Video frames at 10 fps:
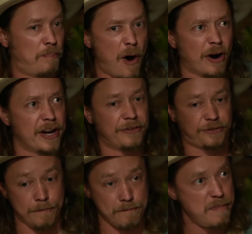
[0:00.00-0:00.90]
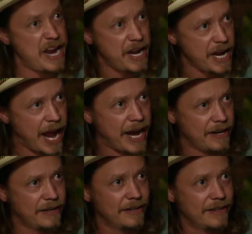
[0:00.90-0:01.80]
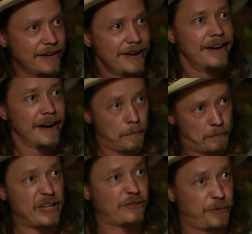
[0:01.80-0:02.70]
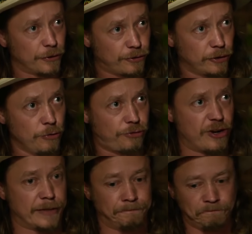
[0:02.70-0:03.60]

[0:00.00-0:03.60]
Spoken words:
parties to mediate a peaceful solution.